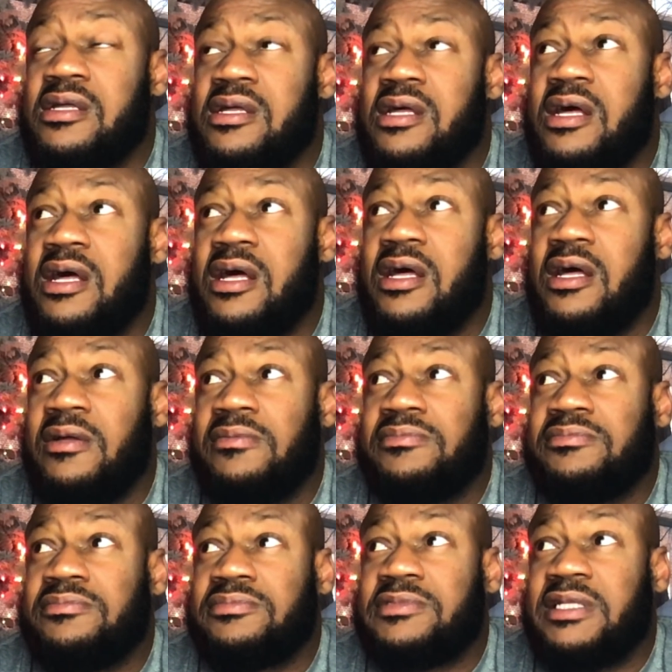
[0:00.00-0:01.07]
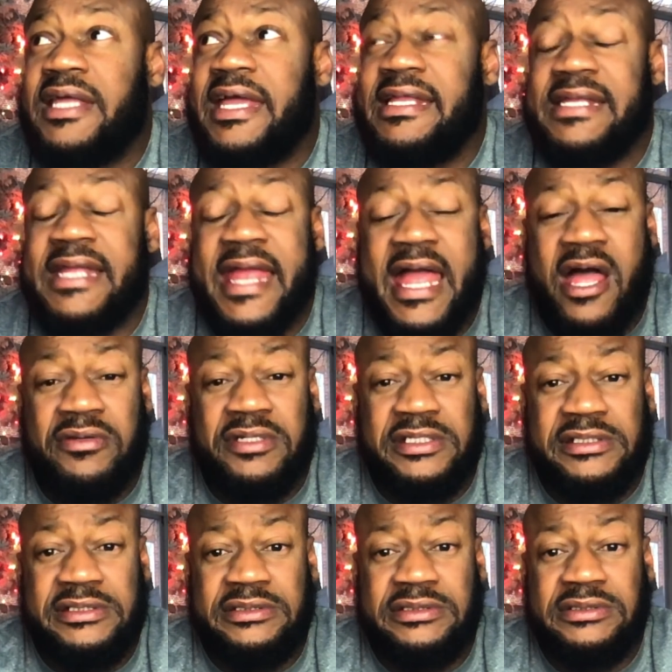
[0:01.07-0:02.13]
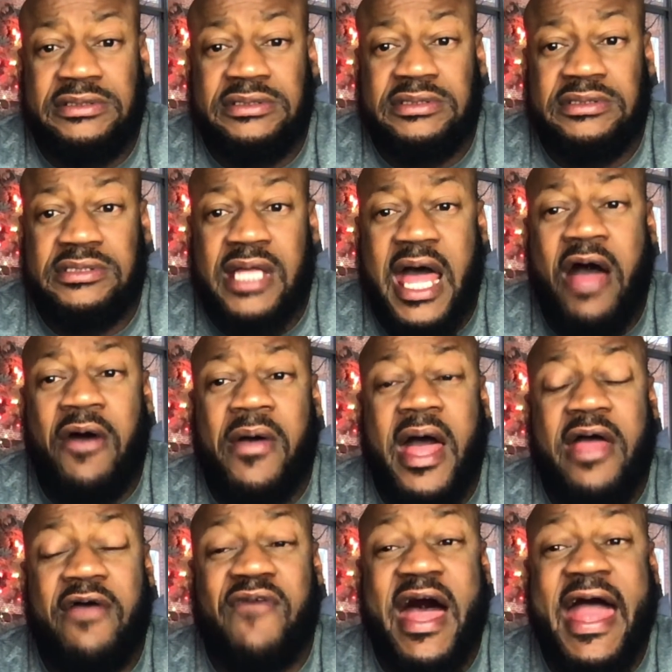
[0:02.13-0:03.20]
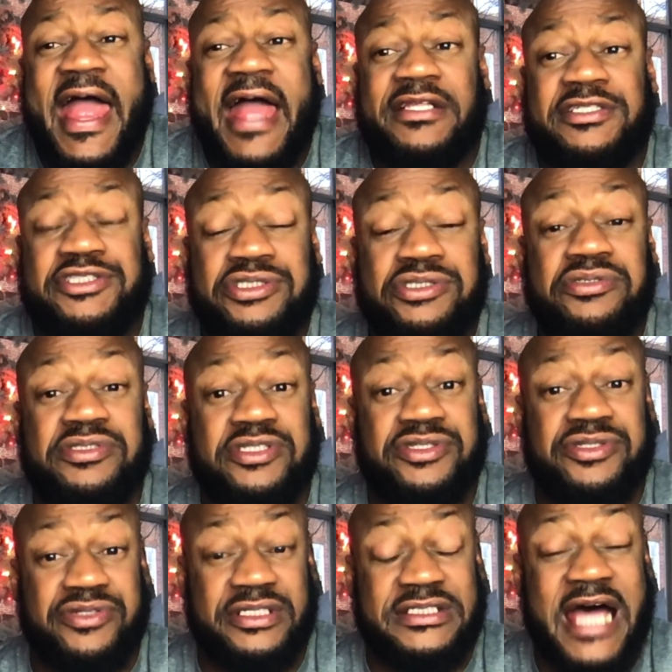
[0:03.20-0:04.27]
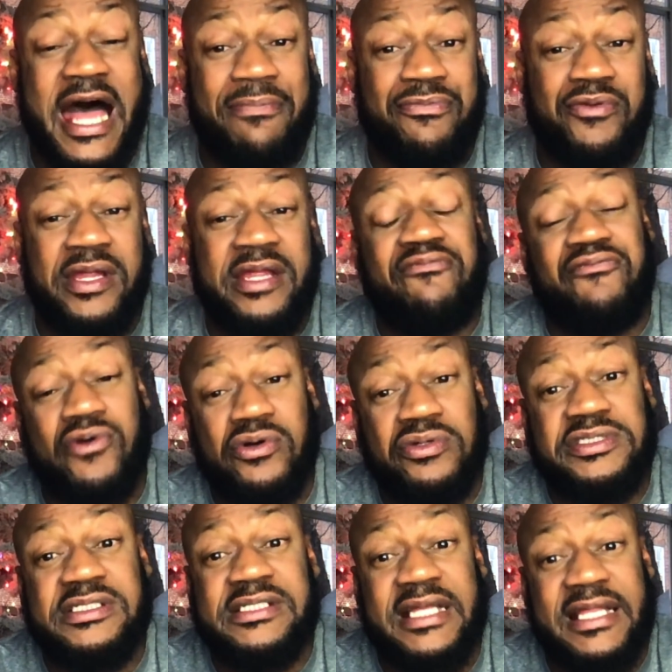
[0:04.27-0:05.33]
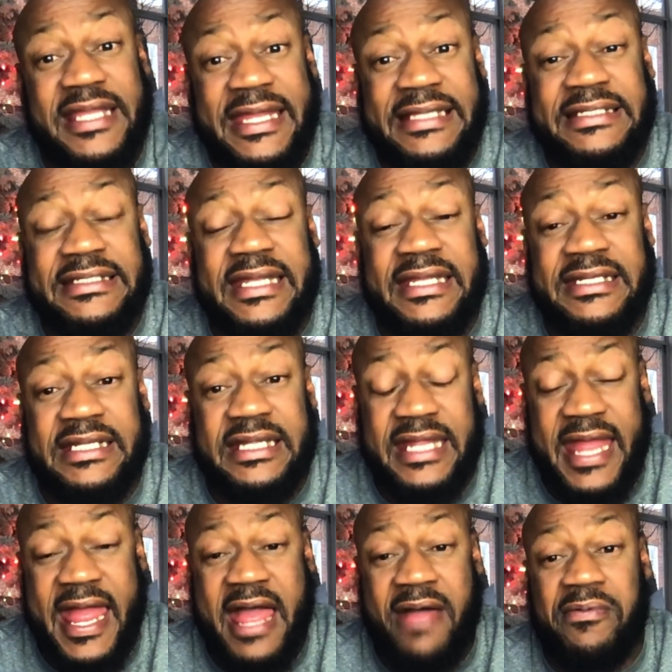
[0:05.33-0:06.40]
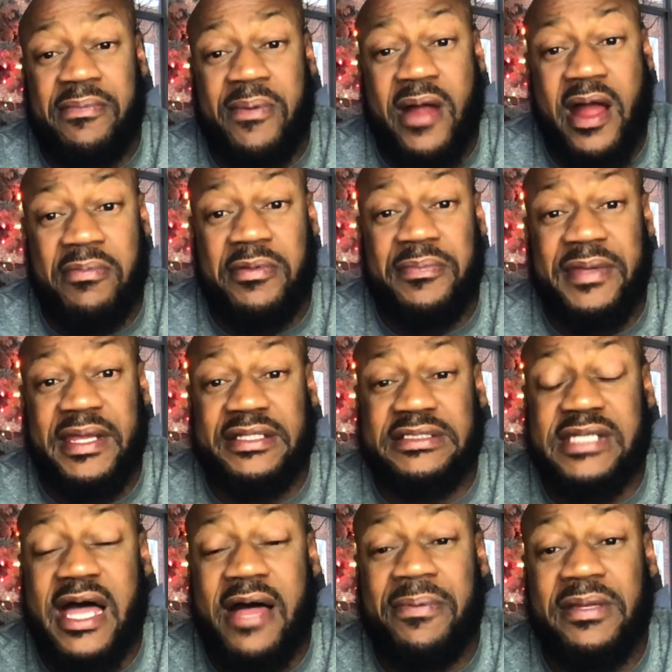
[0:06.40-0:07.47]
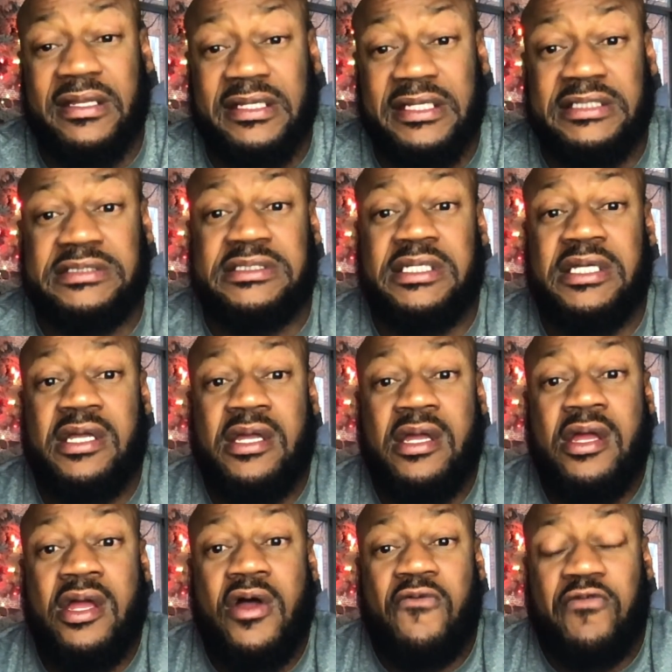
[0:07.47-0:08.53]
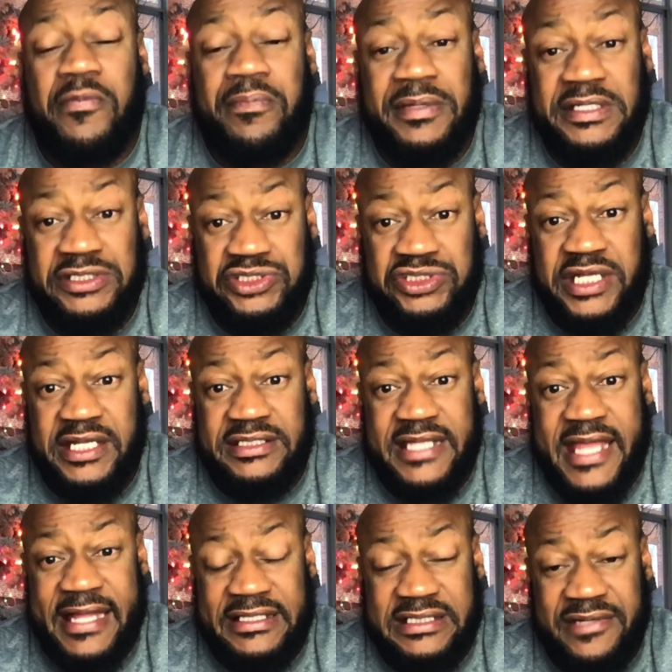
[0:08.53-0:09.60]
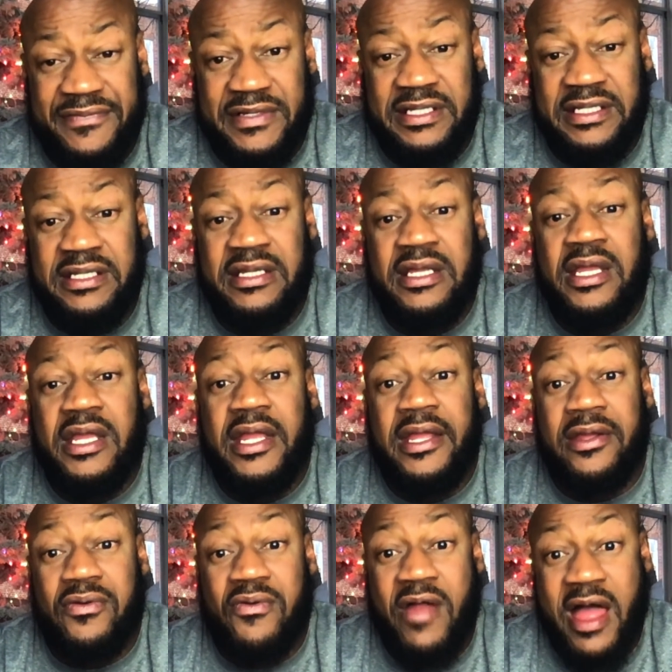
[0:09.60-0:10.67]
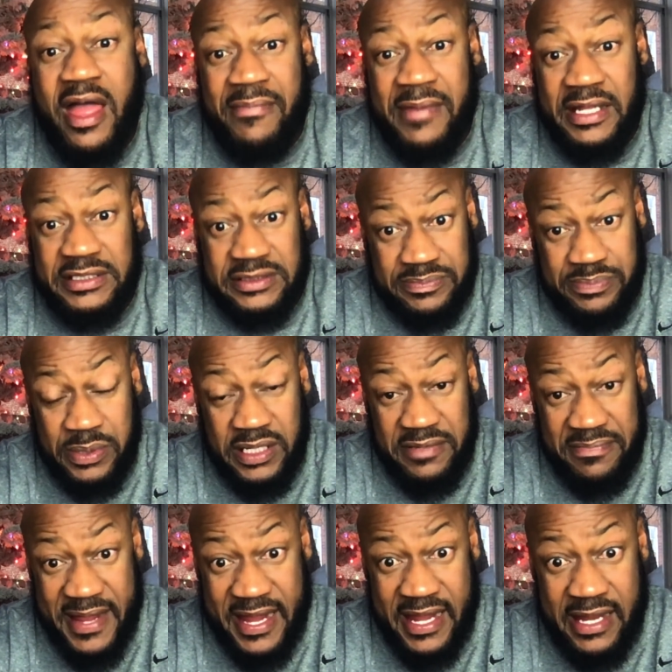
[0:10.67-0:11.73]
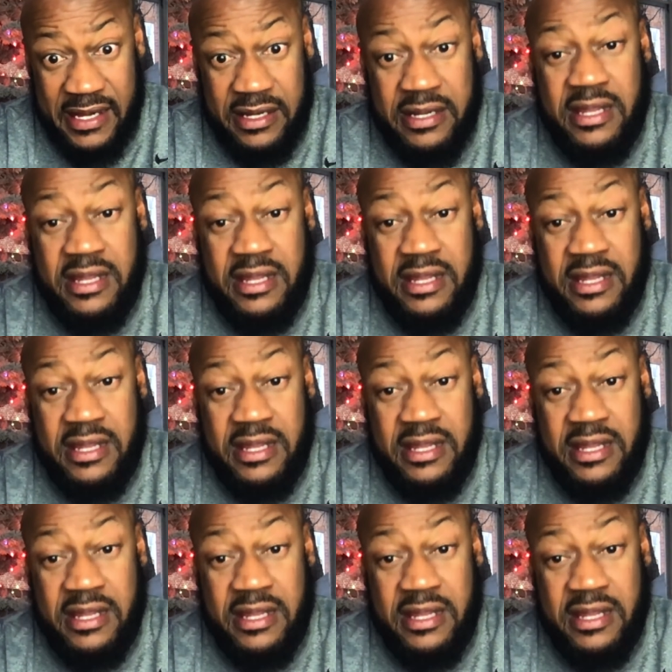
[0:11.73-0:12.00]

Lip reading: Clayton County, if I had to choose the top three, Fulton, Clayton, and DeKalb would probably be at the top of the list for police chase activity and crime that's pretty bad.